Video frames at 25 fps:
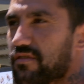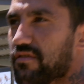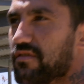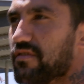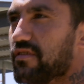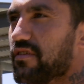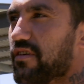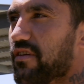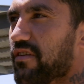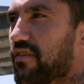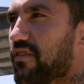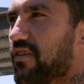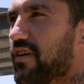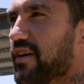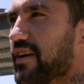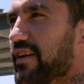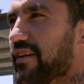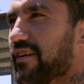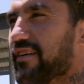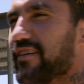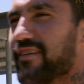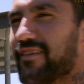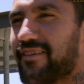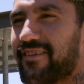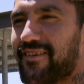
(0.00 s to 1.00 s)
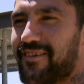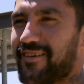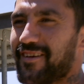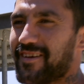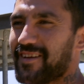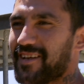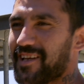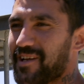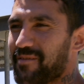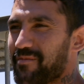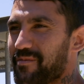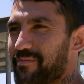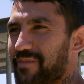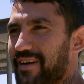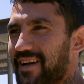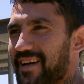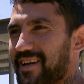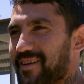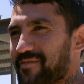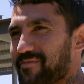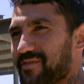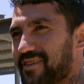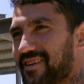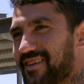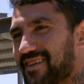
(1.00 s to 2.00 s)
Not liking it, coming
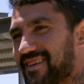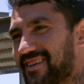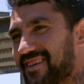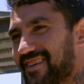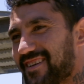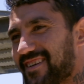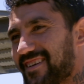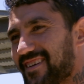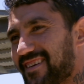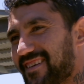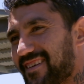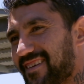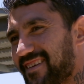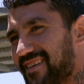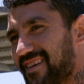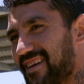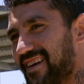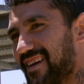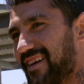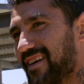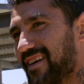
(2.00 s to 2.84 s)
back, but yeah.